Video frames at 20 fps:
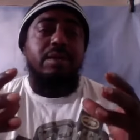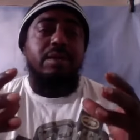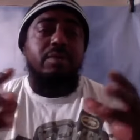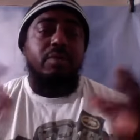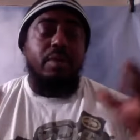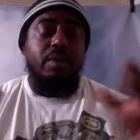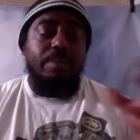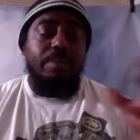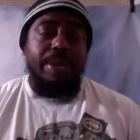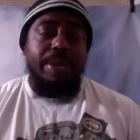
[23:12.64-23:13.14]

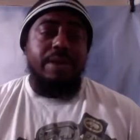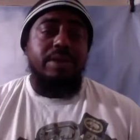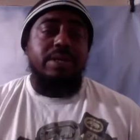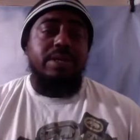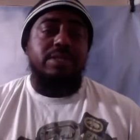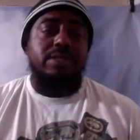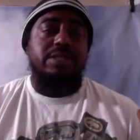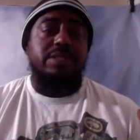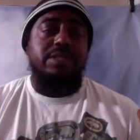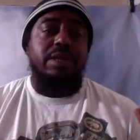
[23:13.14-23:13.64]
Prepare
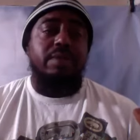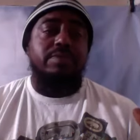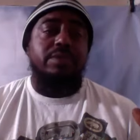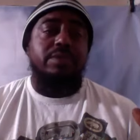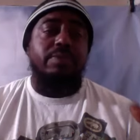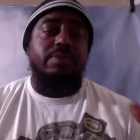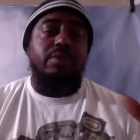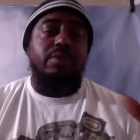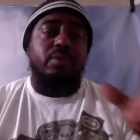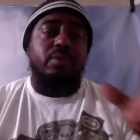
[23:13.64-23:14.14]
yourself
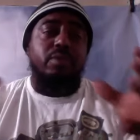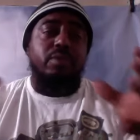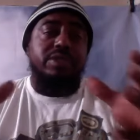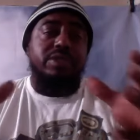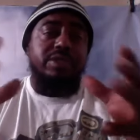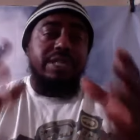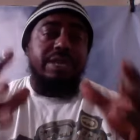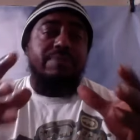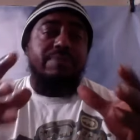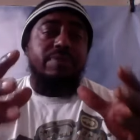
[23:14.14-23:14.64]
to
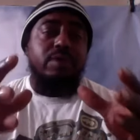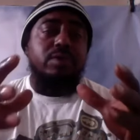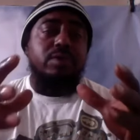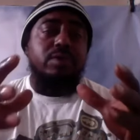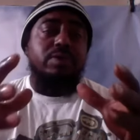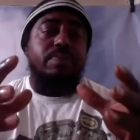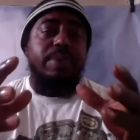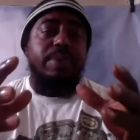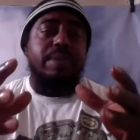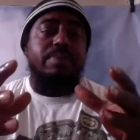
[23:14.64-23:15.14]
receive
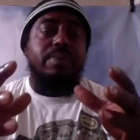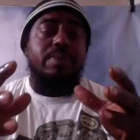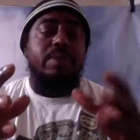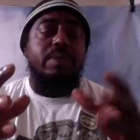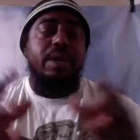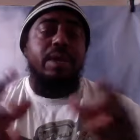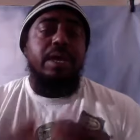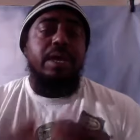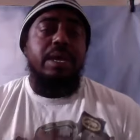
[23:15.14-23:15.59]
those people